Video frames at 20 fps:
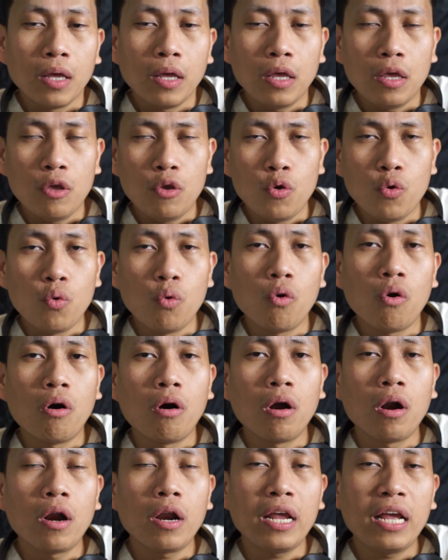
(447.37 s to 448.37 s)
you
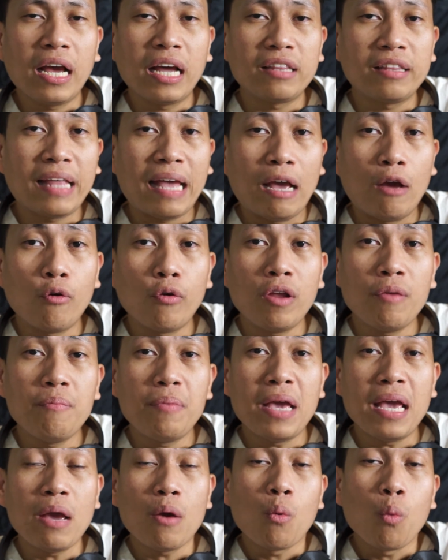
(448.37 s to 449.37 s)
are in category
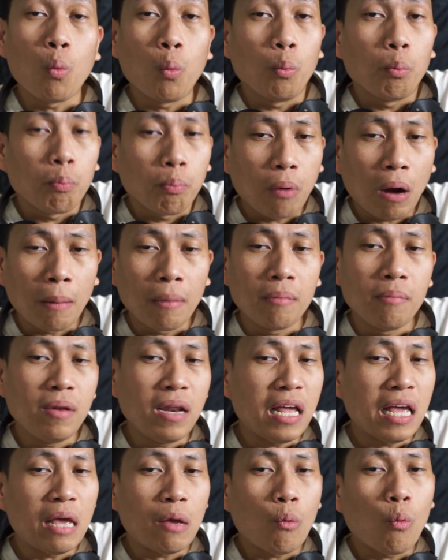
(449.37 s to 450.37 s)
B,
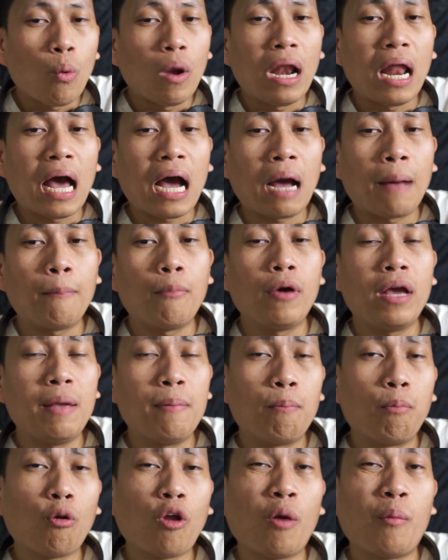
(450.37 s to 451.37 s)
probably wala ka pong
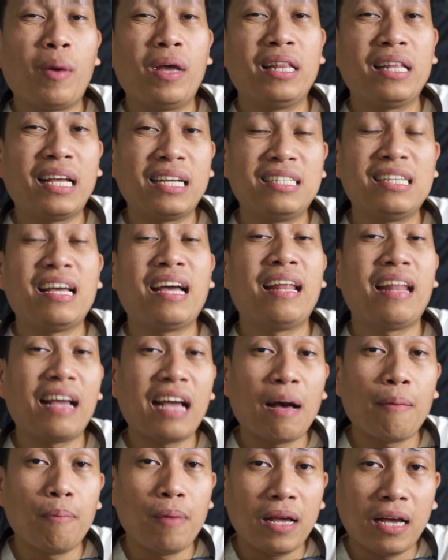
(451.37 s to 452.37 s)
employment kasi nga
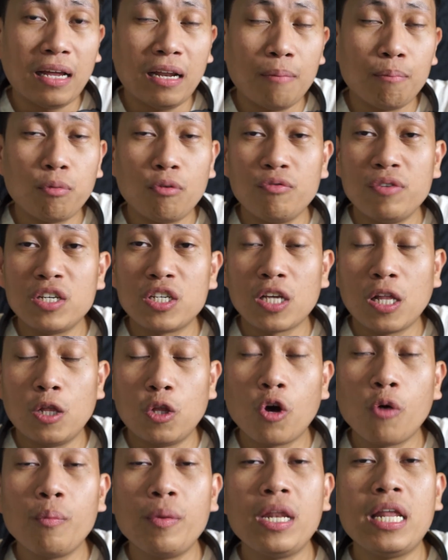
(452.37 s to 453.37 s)
nag-apply ka ng provincial
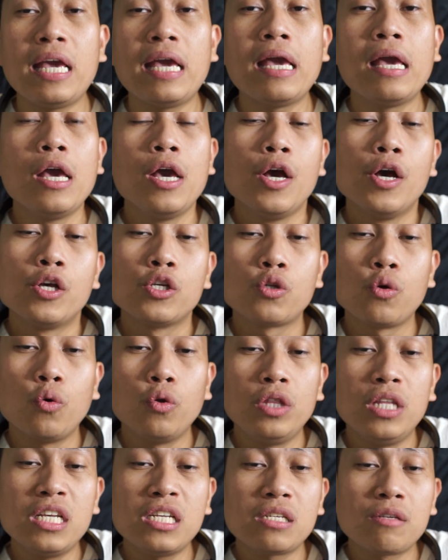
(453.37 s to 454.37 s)
nominee.
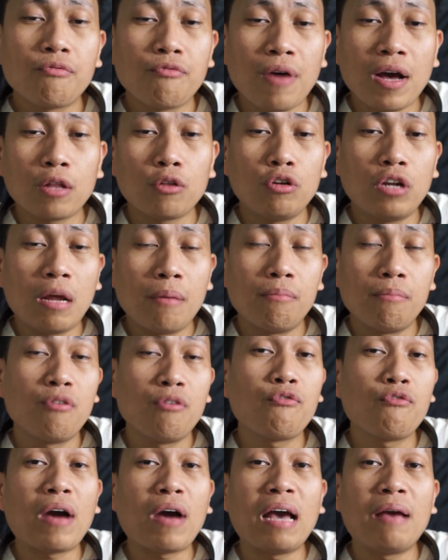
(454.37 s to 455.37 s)
So this factor number
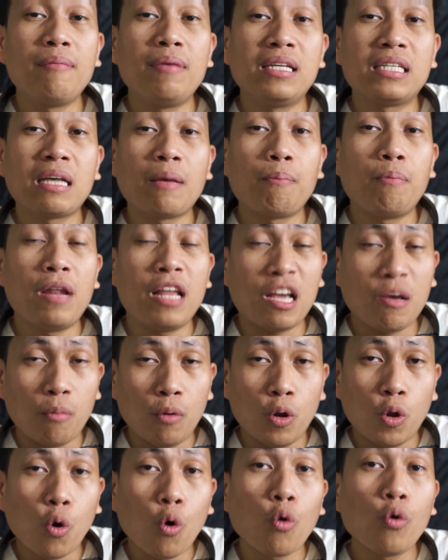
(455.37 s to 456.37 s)
five is
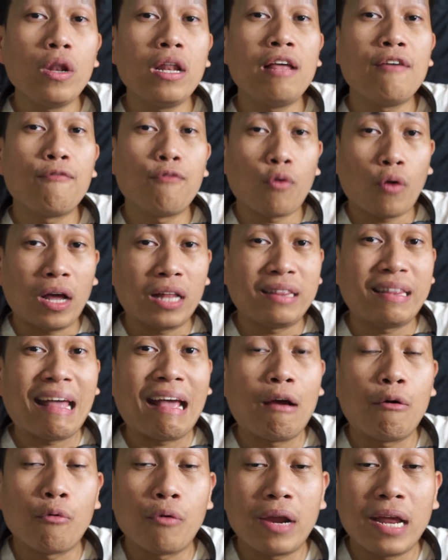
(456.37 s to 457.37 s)
applicable only for
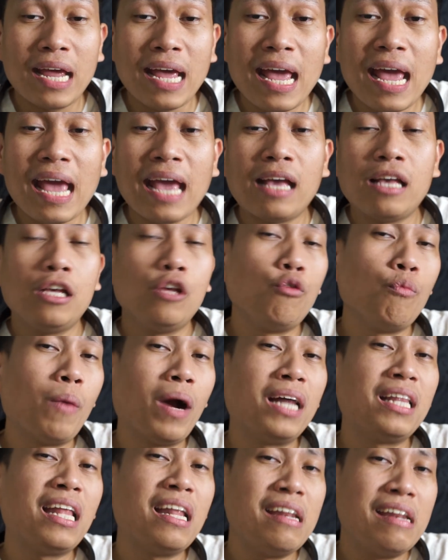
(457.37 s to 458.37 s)
category A, yung
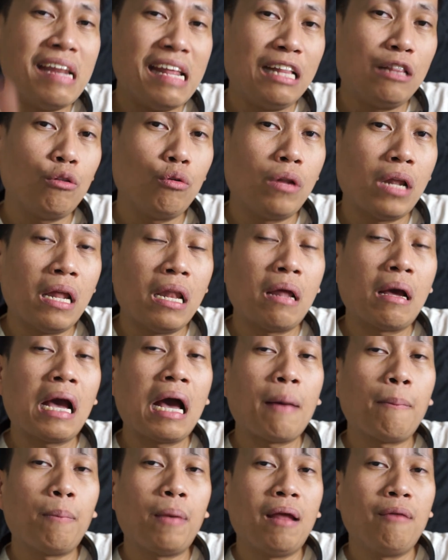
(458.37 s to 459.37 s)
mga nandito na
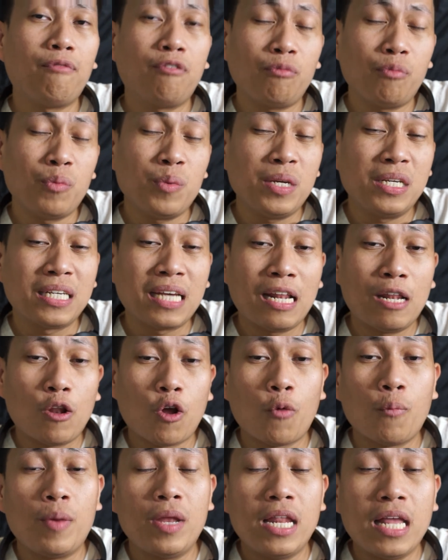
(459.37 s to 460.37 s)
nag-apply for provincial
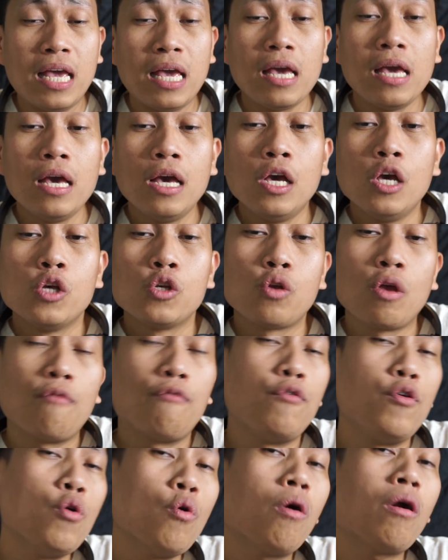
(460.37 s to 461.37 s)
nominee. So if
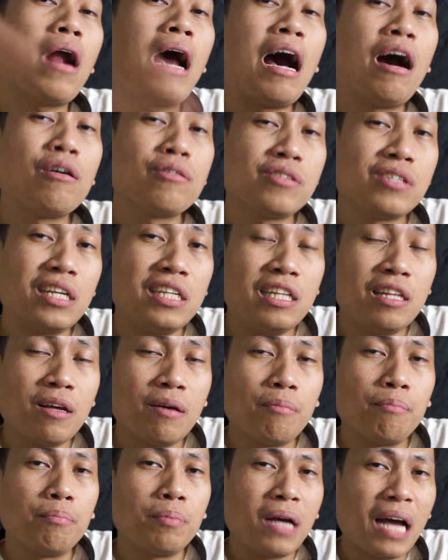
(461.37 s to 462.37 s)
you are outside
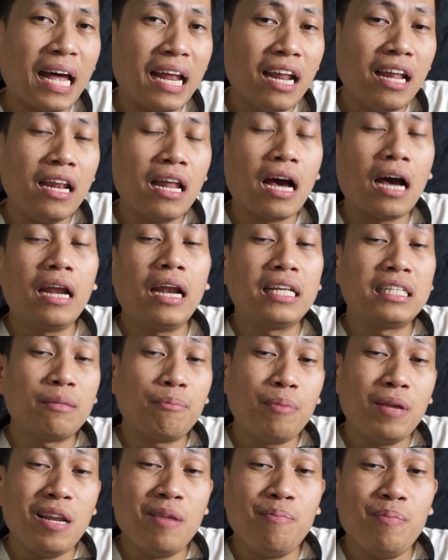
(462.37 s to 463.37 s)
the Canada, nasa
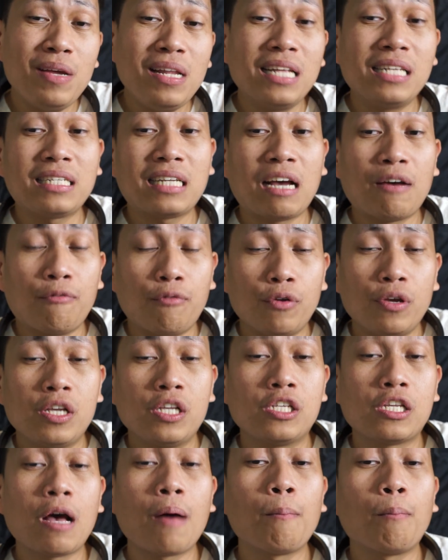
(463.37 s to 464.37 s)
Pilipinas ka for
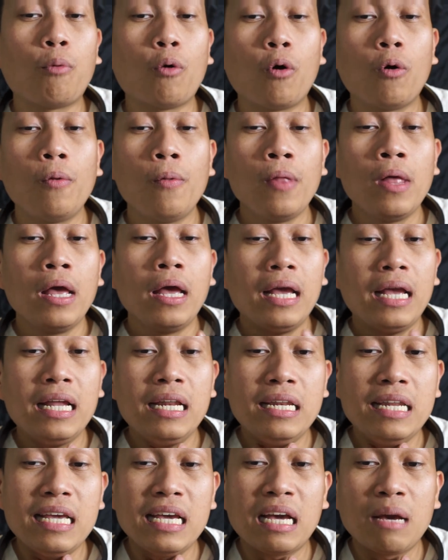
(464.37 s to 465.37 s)
example,
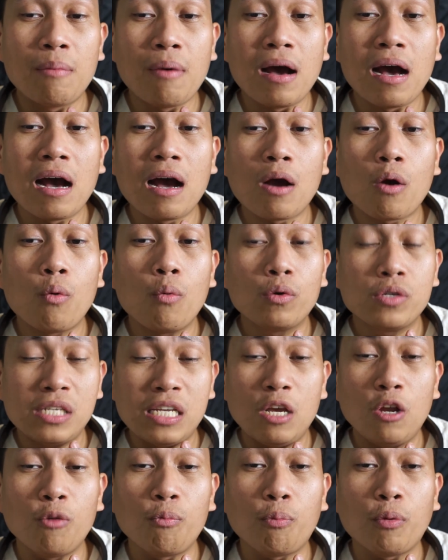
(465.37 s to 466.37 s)
hindi ka maka
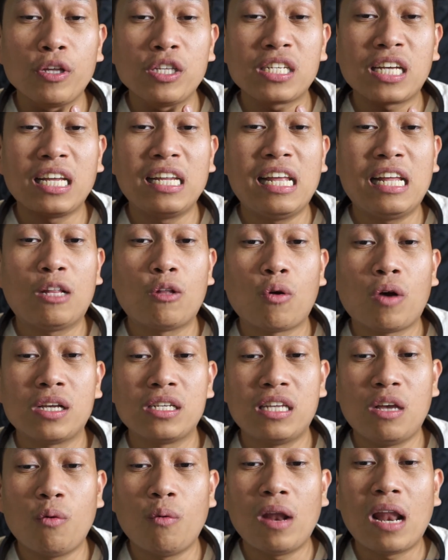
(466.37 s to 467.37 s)
zero points ka dito
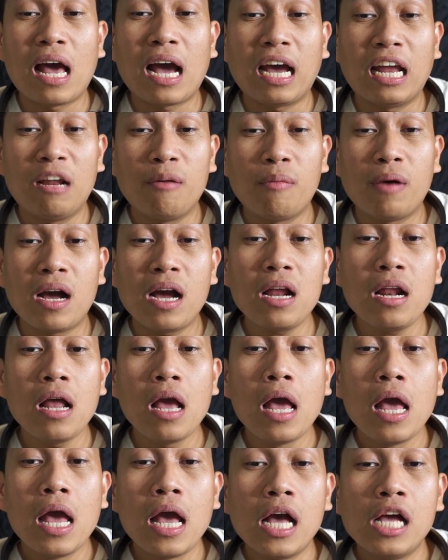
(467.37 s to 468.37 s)
kasi wala ka naman
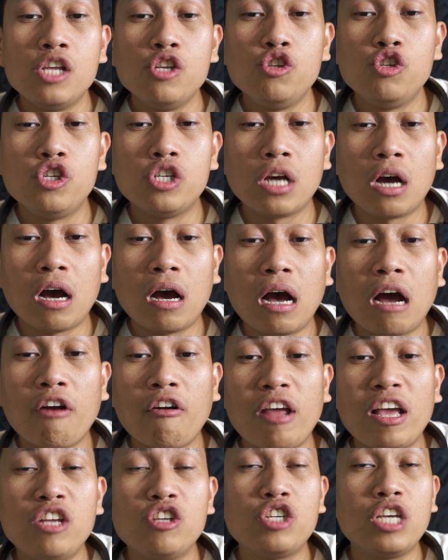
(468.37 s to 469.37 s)

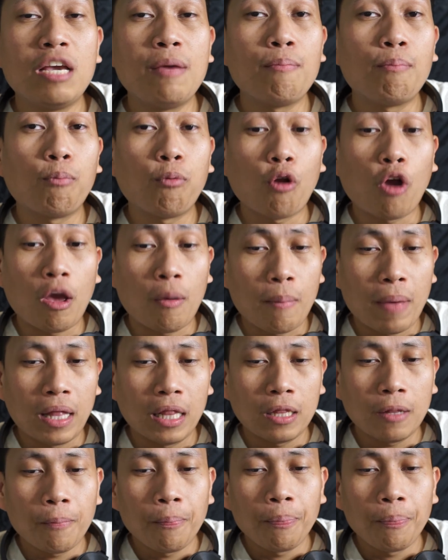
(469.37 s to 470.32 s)
arranged employment.